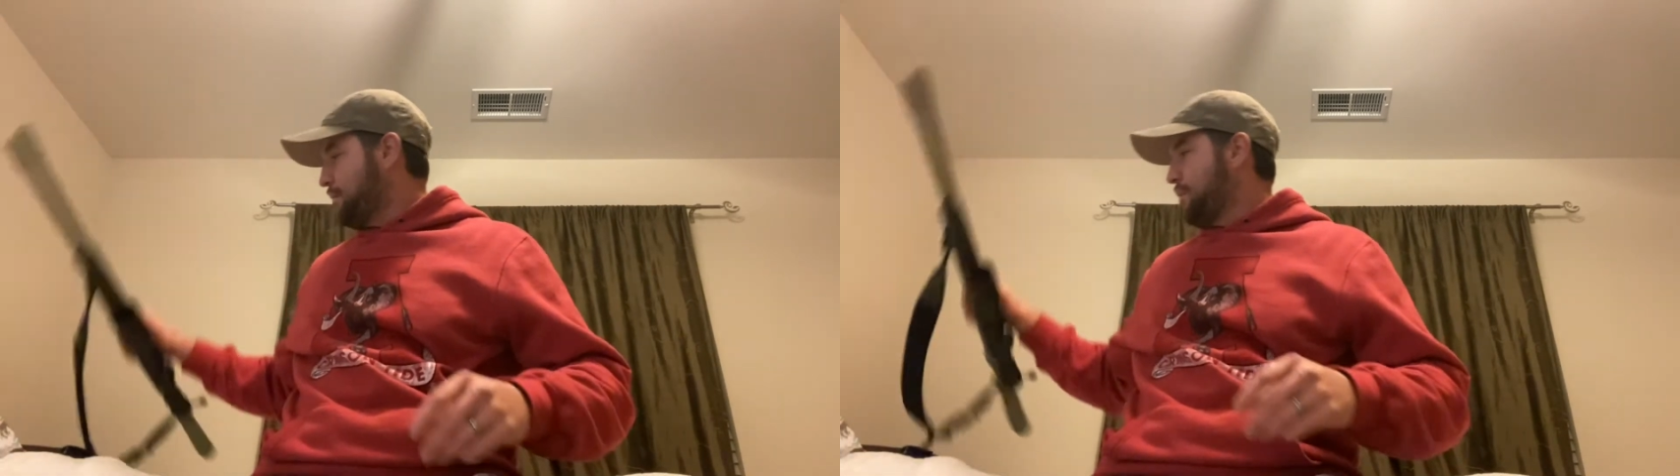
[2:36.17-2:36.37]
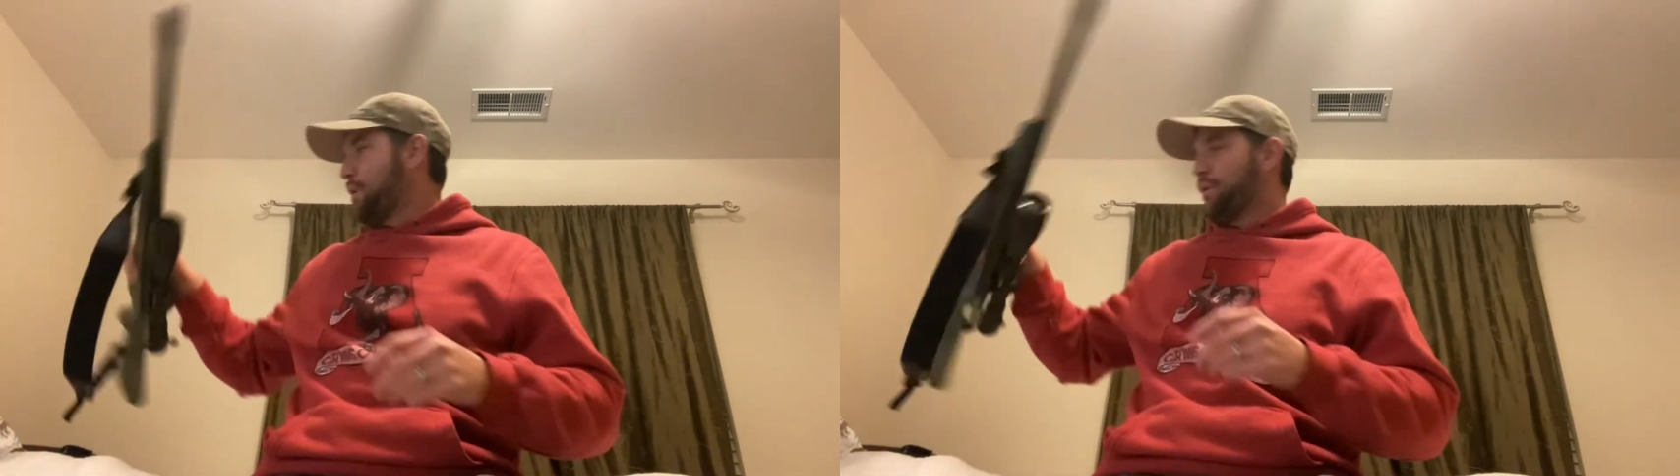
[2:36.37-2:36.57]

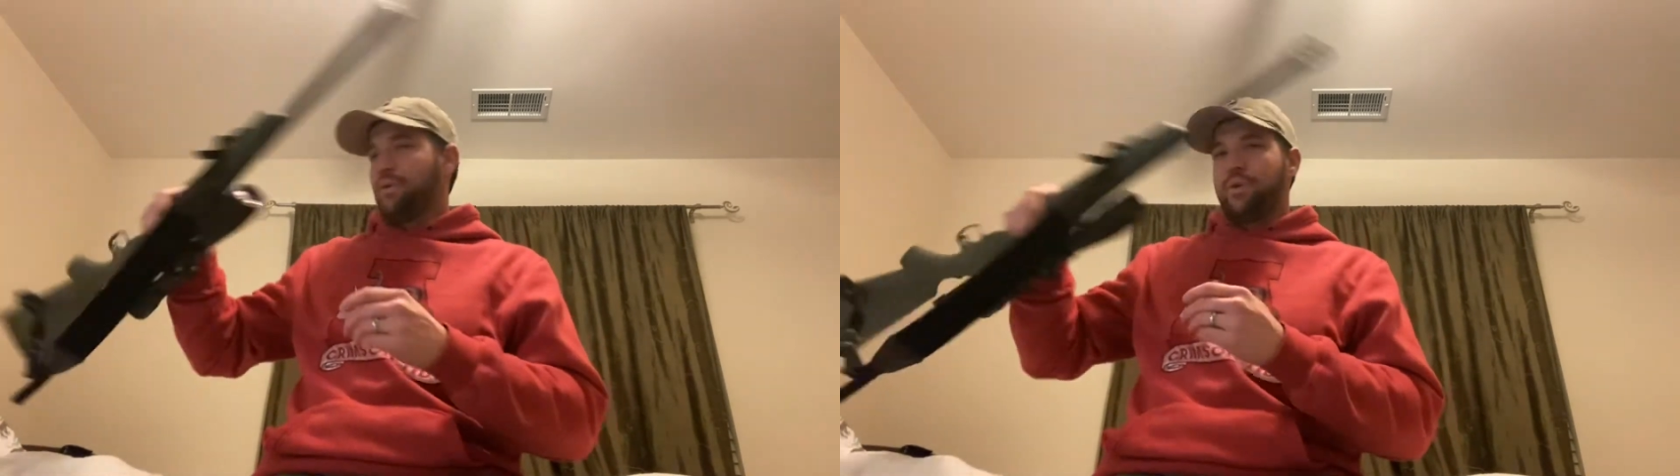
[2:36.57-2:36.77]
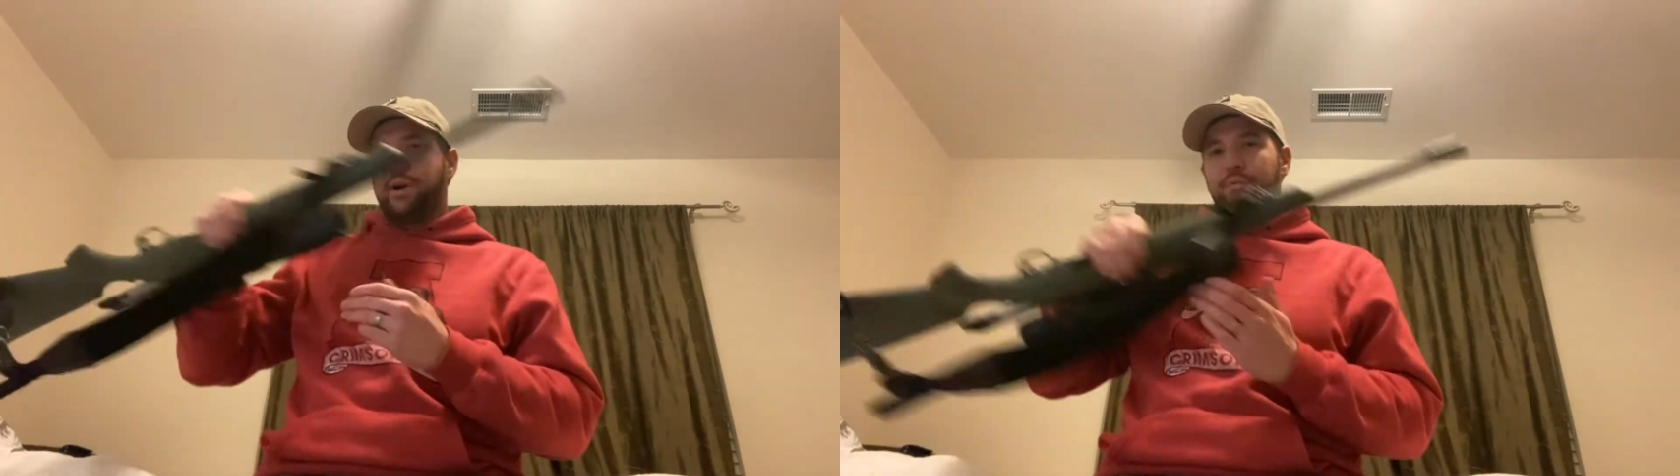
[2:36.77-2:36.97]
real
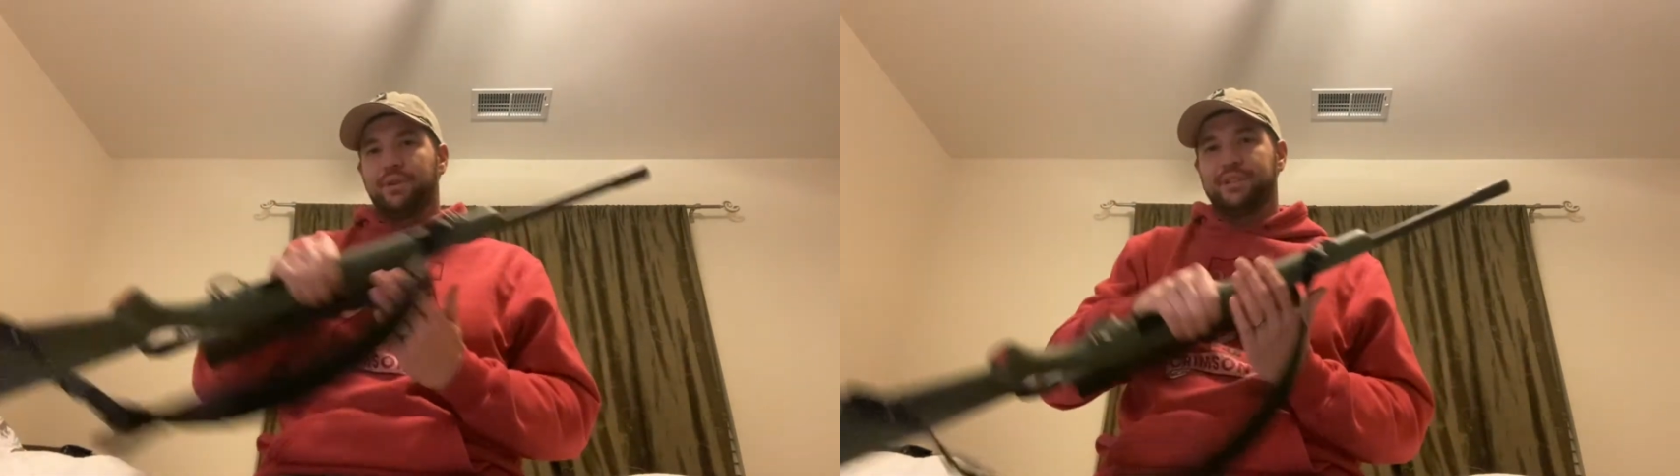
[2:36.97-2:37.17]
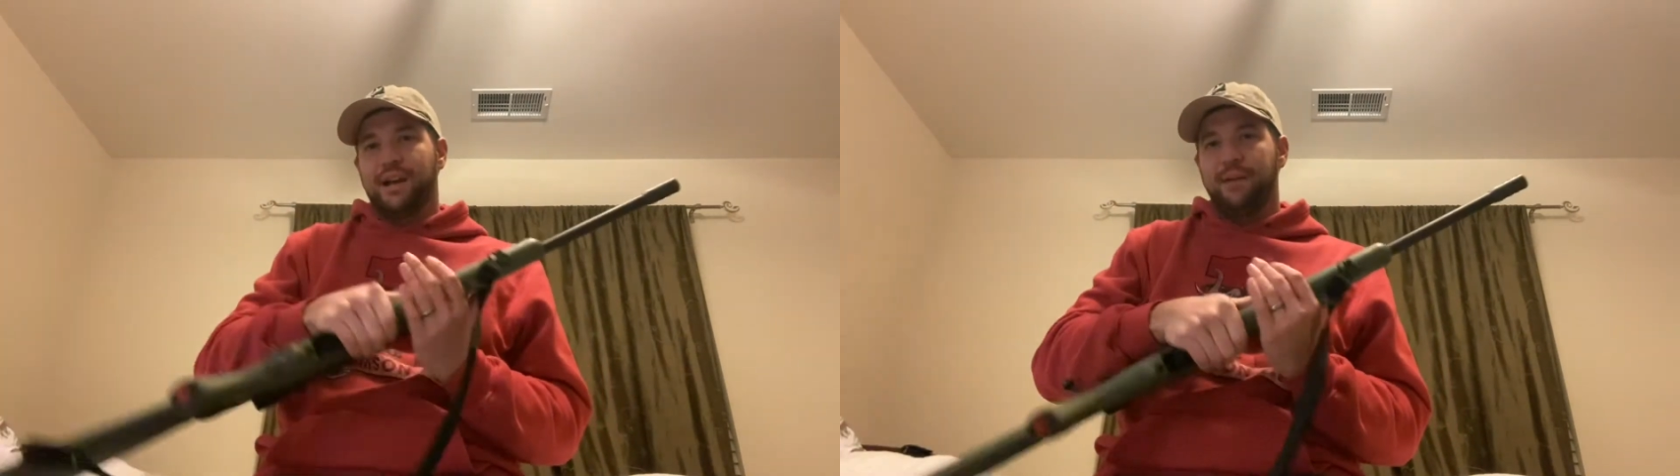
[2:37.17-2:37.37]
quick, I'm going to
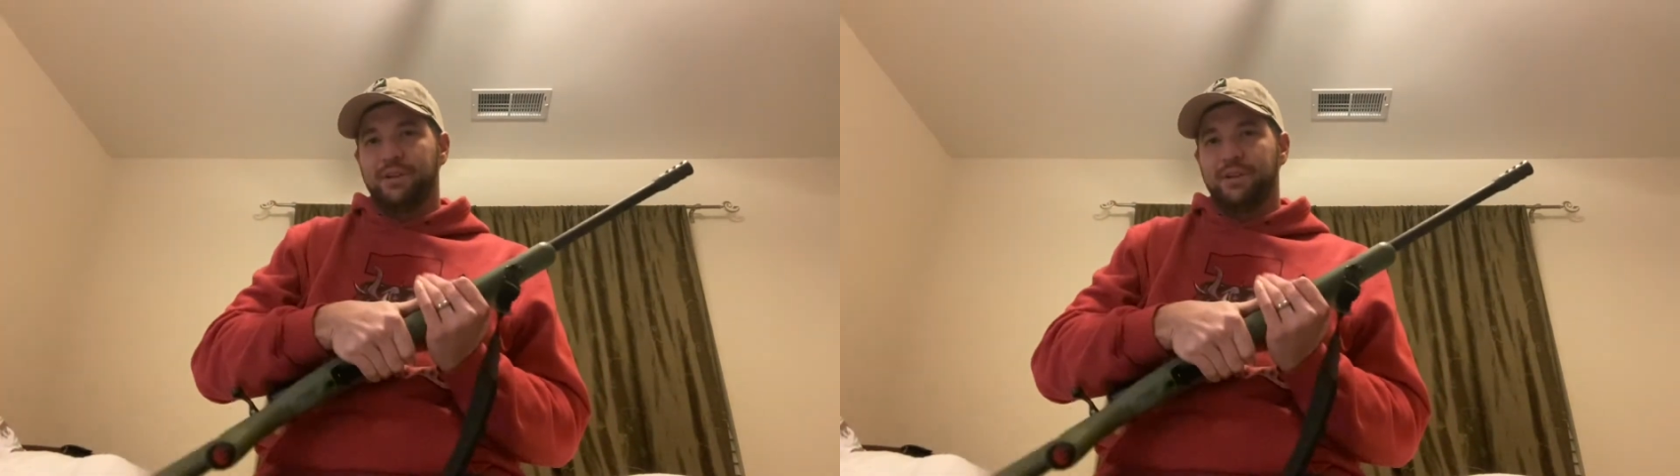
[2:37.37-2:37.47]
sight my